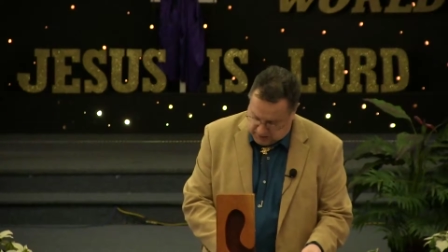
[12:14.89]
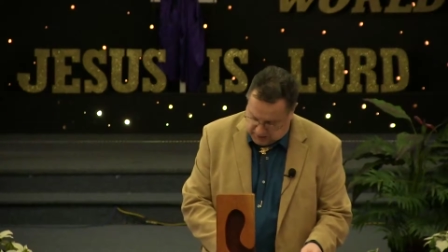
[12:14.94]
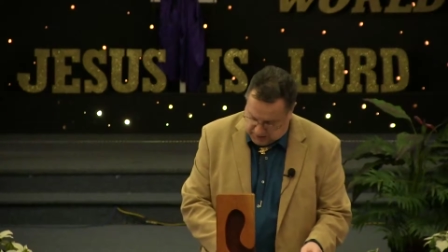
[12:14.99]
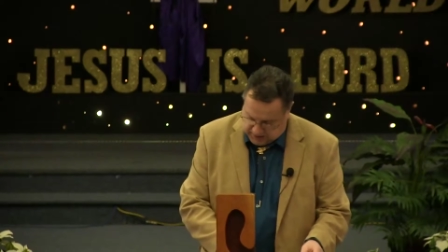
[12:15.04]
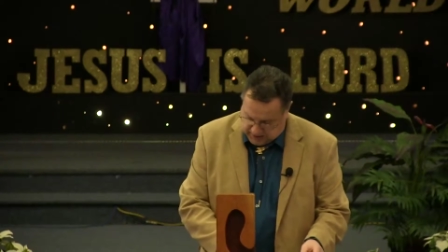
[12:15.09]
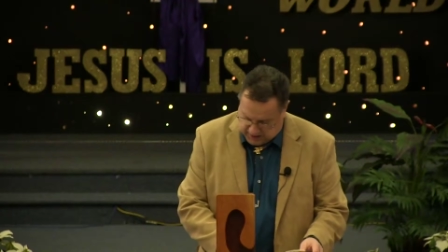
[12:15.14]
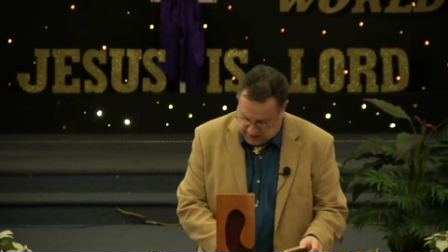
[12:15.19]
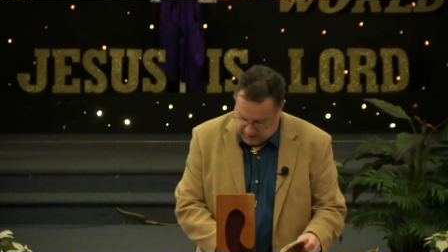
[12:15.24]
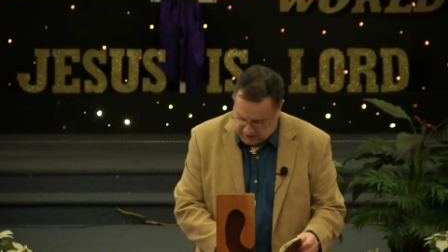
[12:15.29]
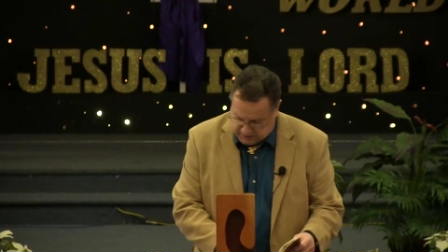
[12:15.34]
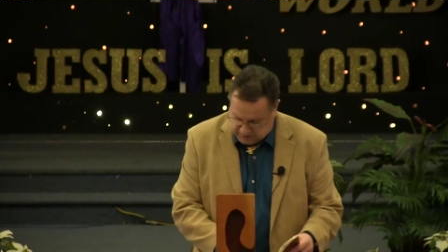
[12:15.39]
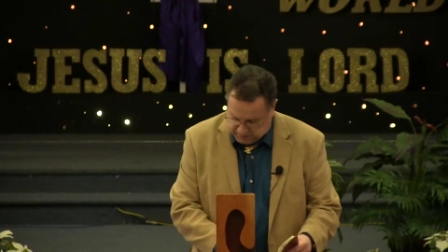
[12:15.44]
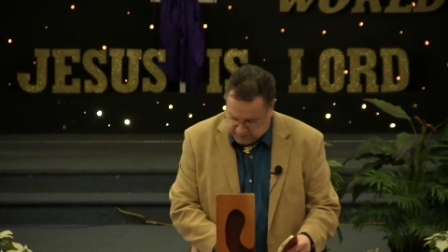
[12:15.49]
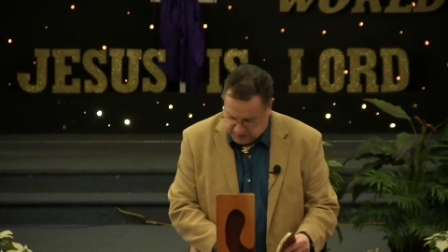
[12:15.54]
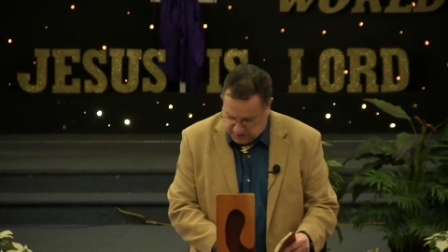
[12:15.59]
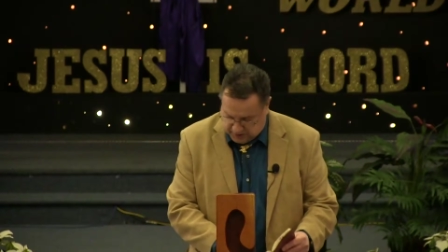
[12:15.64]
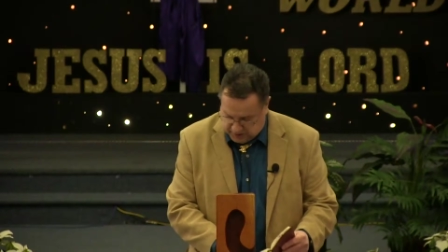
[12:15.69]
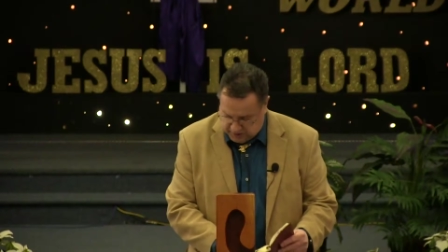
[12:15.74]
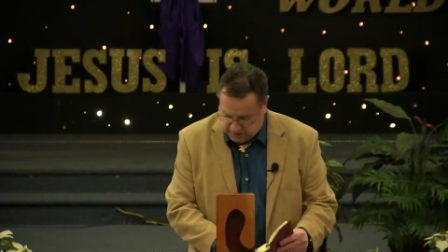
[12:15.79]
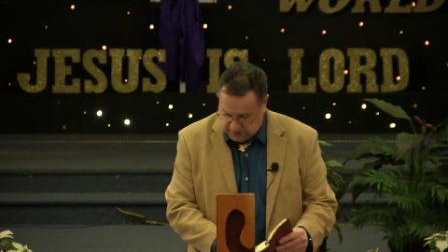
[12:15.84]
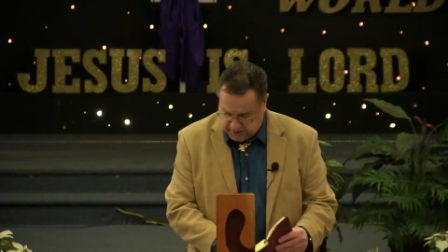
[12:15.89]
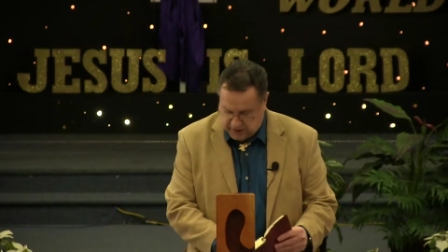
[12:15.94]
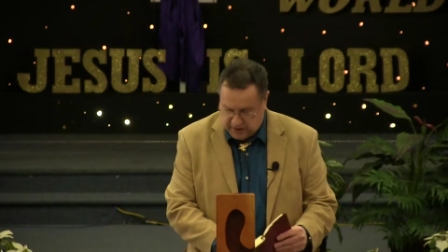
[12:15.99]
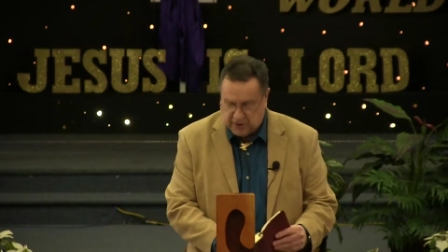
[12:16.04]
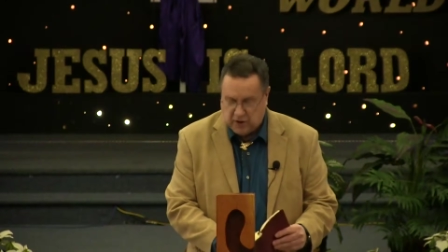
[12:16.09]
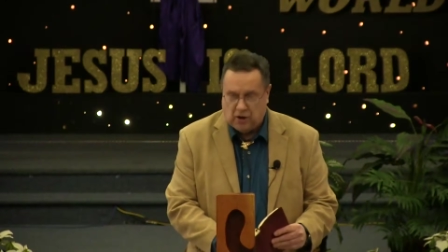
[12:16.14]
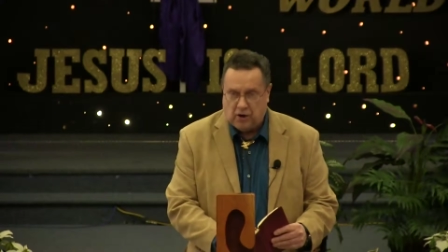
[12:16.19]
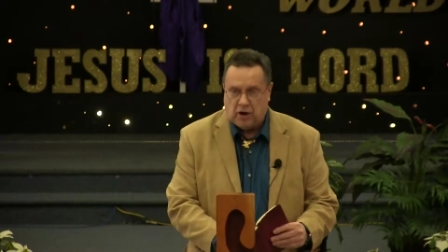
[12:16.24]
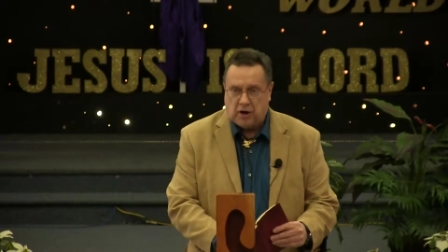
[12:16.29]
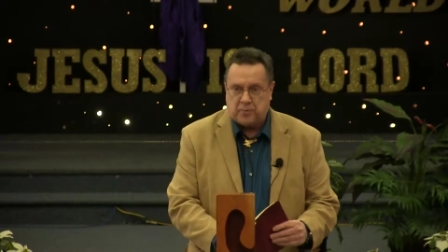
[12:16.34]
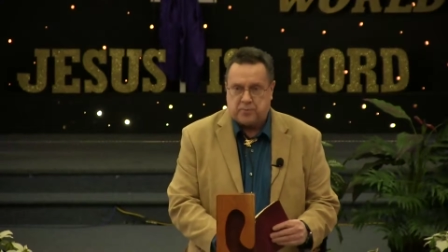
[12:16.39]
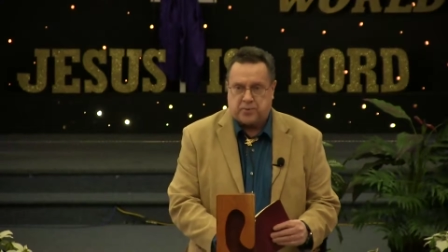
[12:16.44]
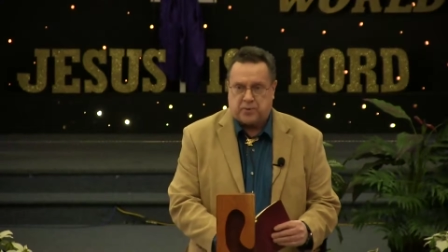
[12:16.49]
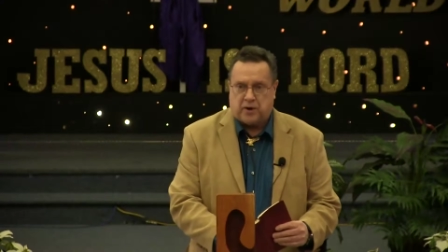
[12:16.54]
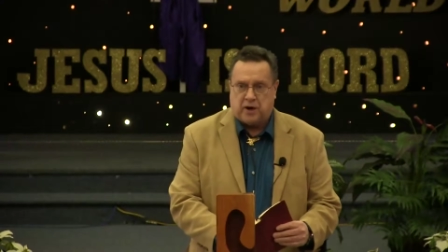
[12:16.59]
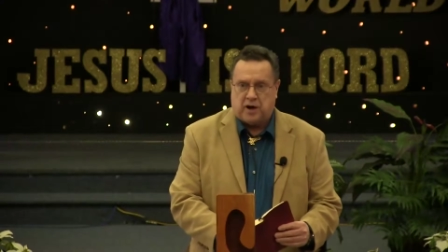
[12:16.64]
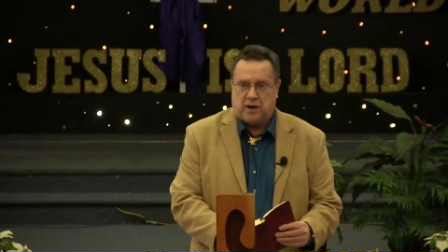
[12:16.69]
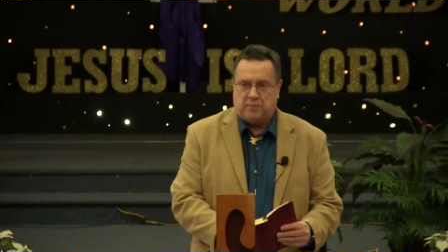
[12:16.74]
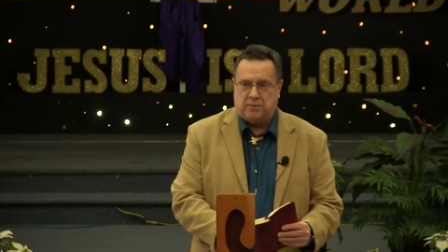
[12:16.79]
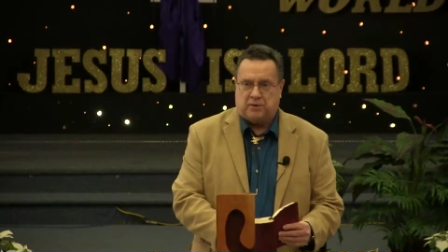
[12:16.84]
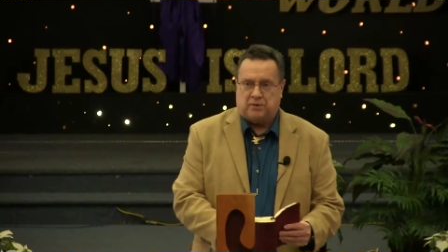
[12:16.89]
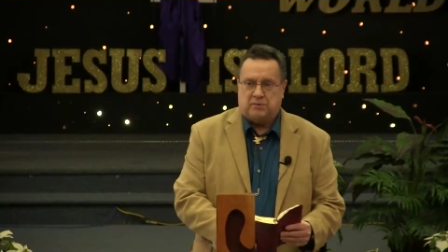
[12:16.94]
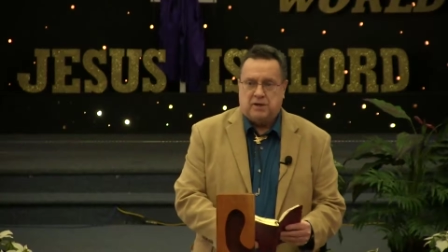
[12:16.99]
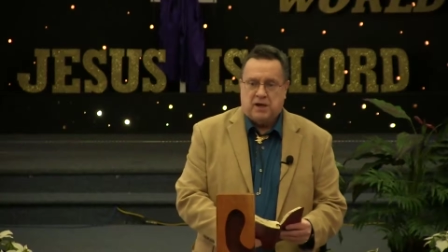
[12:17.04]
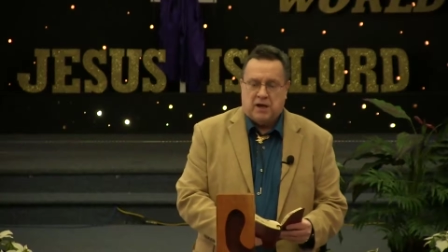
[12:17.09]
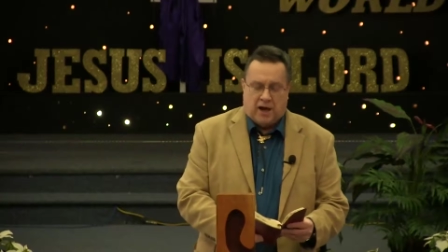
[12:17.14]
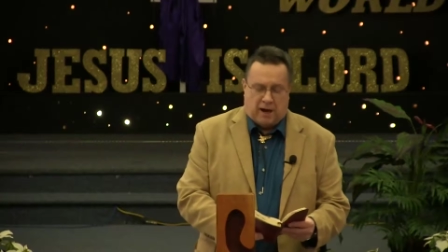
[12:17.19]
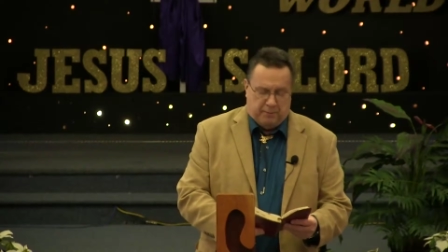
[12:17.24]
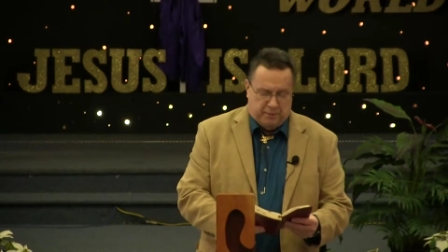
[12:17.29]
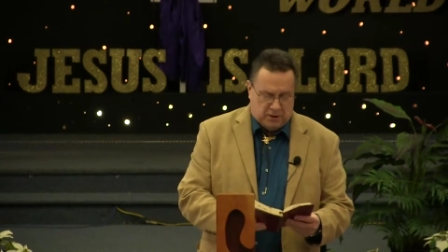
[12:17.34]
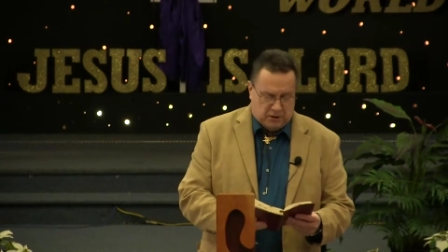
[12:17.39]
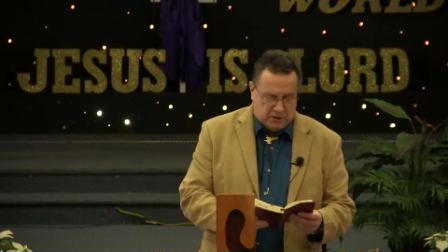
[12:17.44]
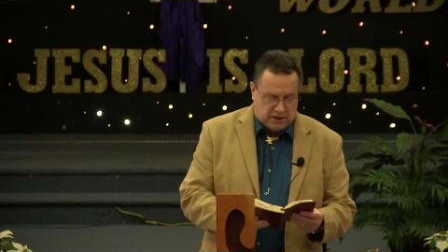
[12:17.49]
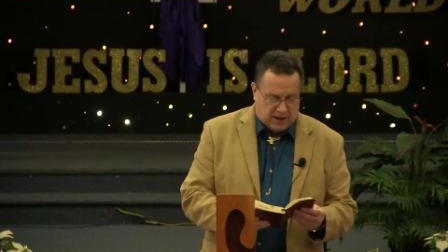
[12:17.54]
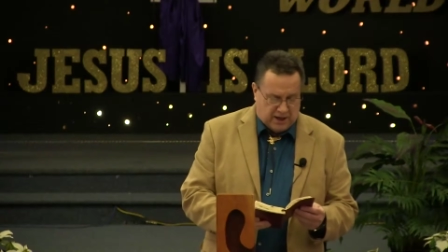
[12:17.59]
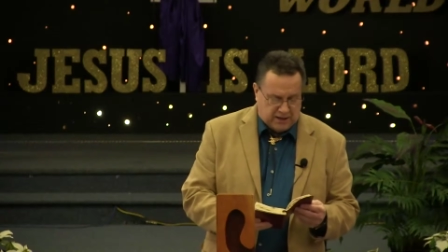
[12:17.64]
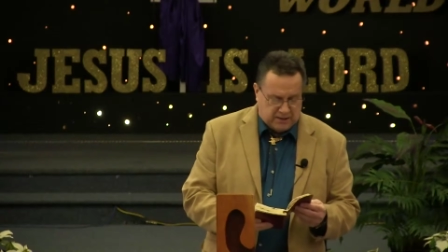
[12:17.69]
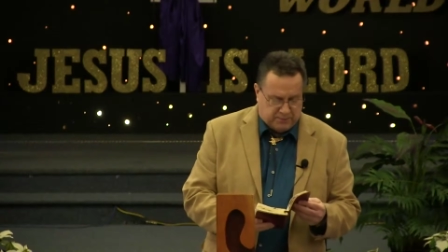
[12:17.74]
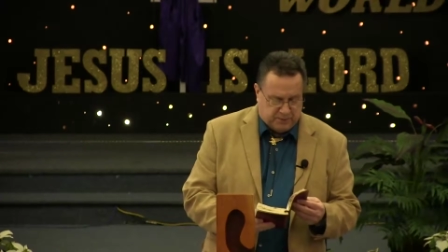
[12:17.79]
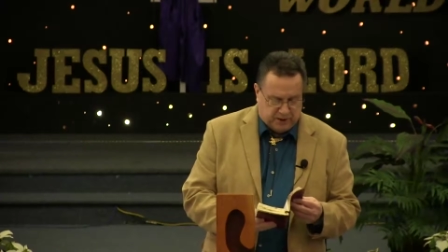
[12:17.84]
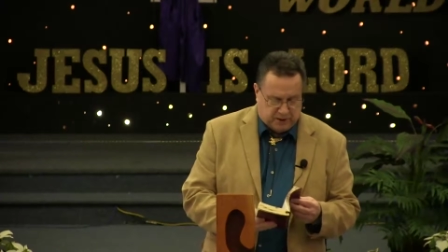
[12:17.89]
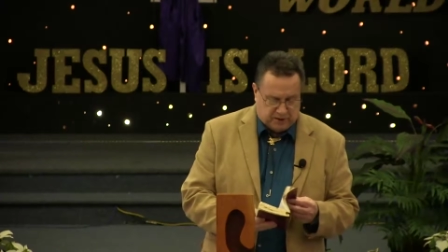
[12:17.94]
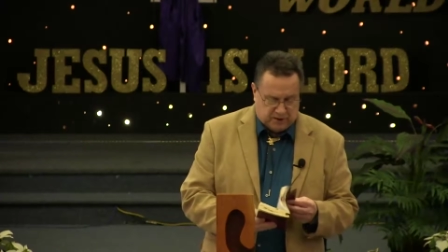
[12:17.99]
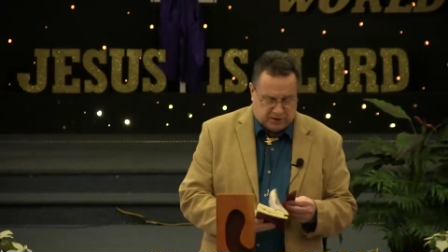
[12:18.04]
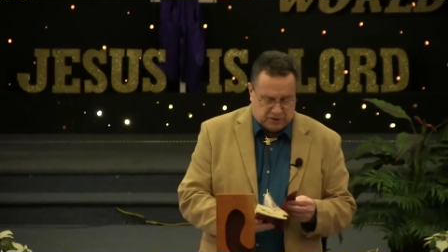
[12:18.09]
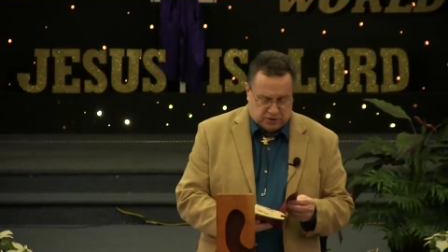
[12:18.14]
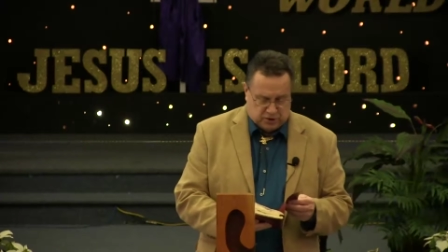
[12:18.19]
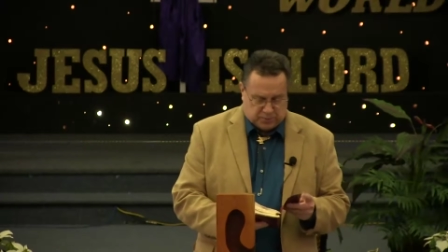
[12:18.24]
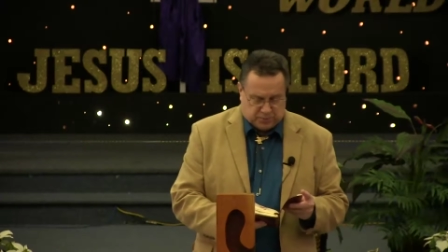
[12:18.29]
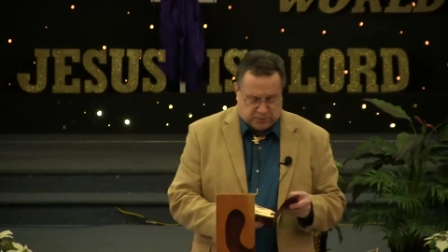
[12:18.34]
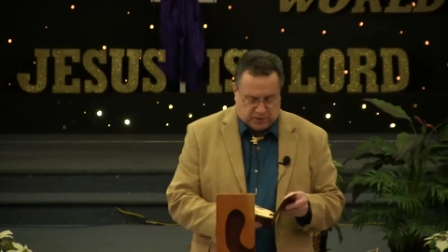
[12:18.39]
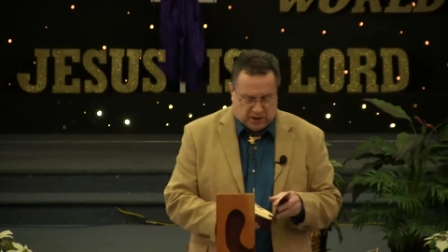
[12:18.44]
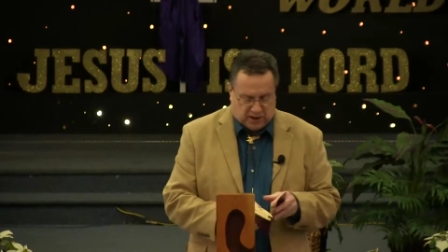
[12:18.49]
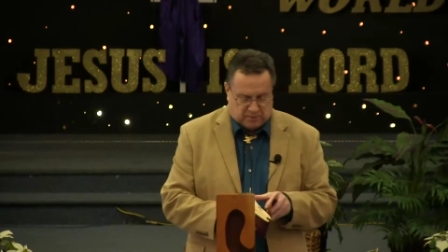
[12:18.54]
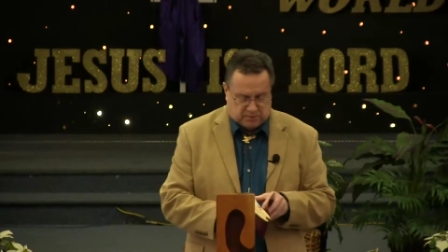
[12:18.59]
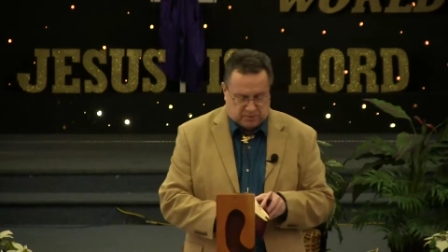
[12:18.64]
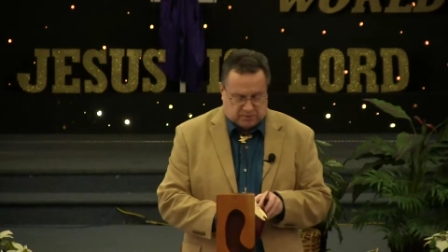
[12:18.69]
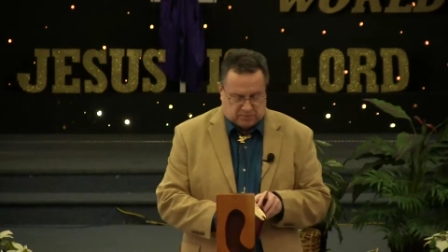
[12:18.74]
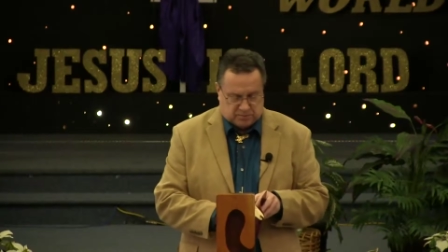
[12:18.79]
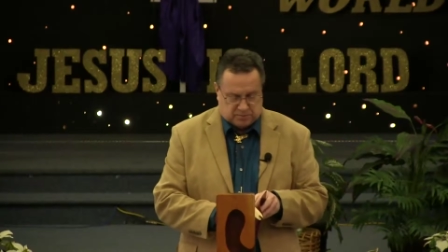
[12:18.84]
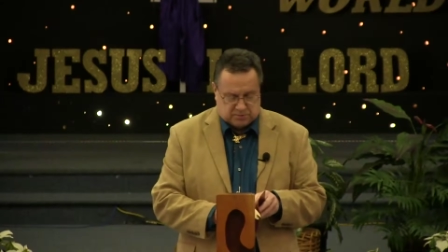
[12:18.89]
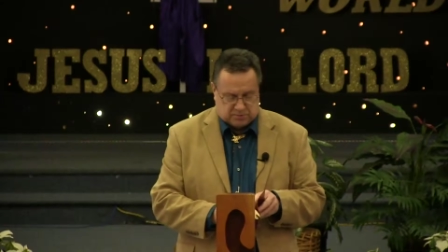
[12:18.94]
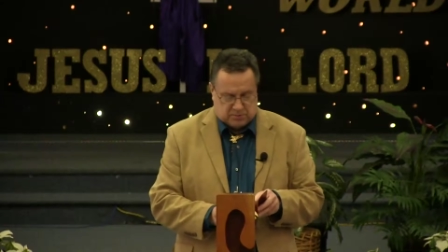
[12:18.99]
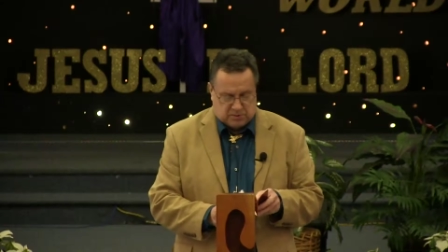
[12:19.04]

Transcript: God is bigger than our problem. How many know God's bigger than your problem?